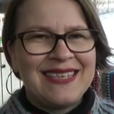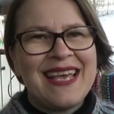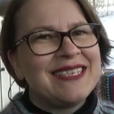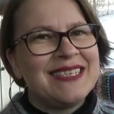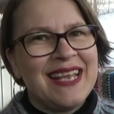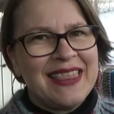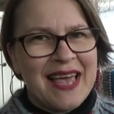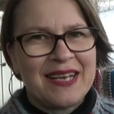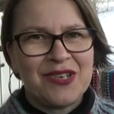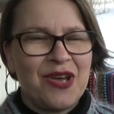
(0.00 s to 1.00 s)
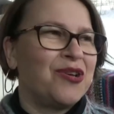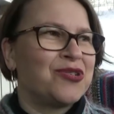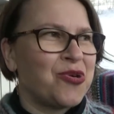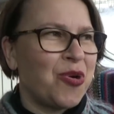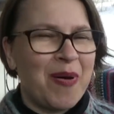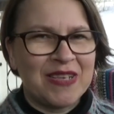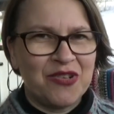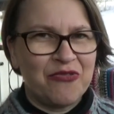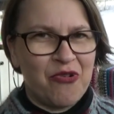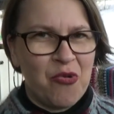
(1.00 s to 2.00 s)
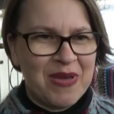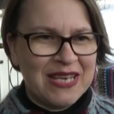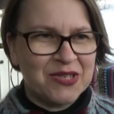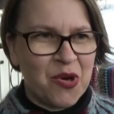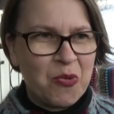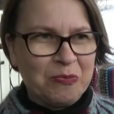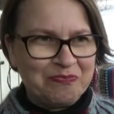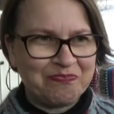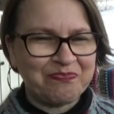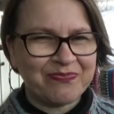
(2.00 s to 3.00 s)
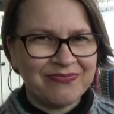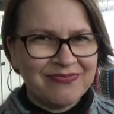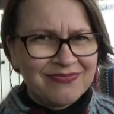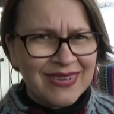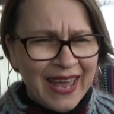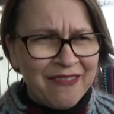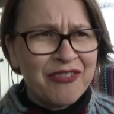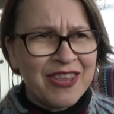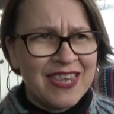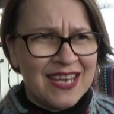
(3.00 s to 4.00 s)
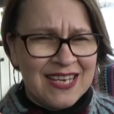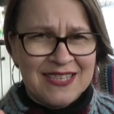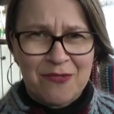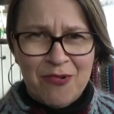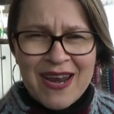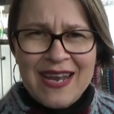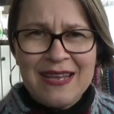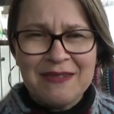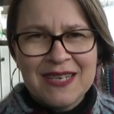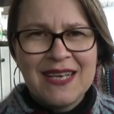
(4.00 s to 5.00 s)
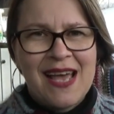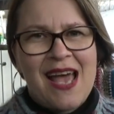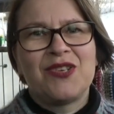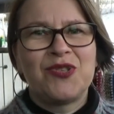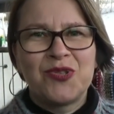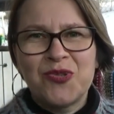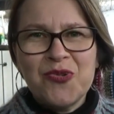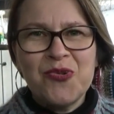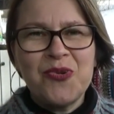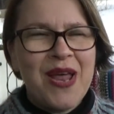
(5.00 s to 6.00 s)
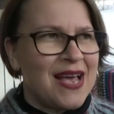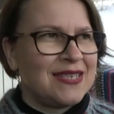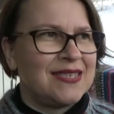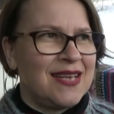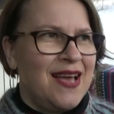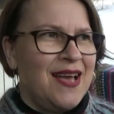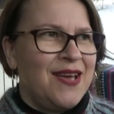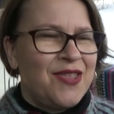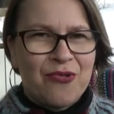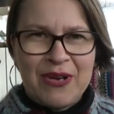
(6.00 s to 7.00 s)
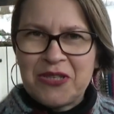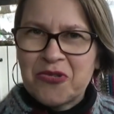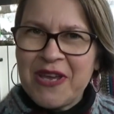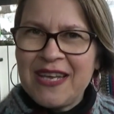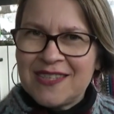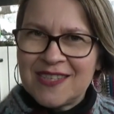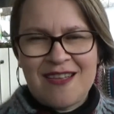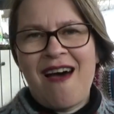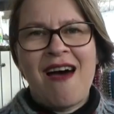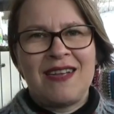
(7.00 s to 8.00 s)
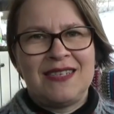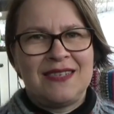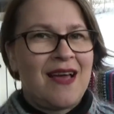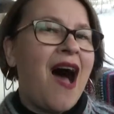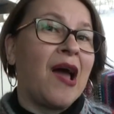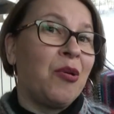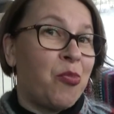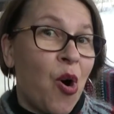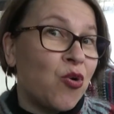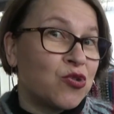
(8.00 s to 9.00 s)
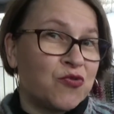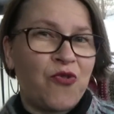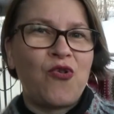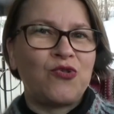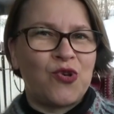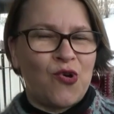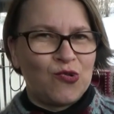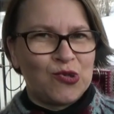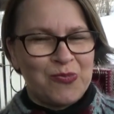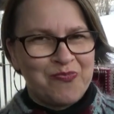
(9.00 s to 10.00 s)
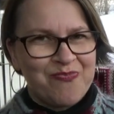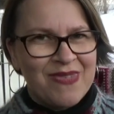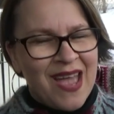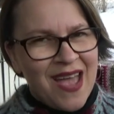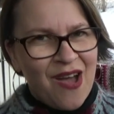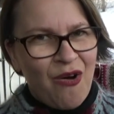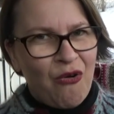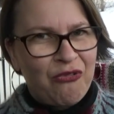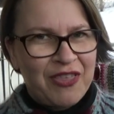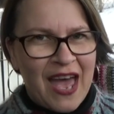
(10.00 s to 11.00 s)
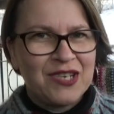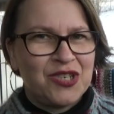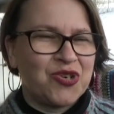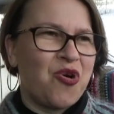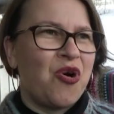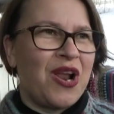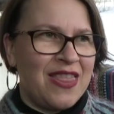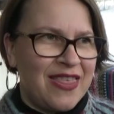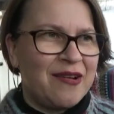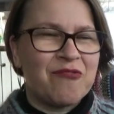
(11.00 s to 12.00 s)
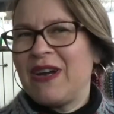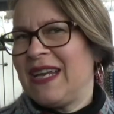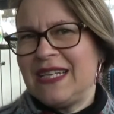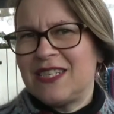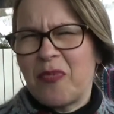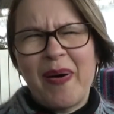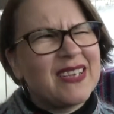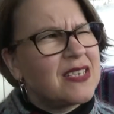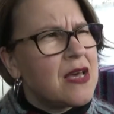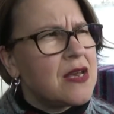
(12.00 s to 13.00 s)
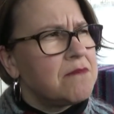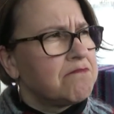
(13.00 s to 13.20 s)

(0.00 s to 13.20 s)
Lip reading: test knit that shawl pattern for me, so everything is ready. As soon as the retreat starts, I'll post photos of that shawl and then release the pattern,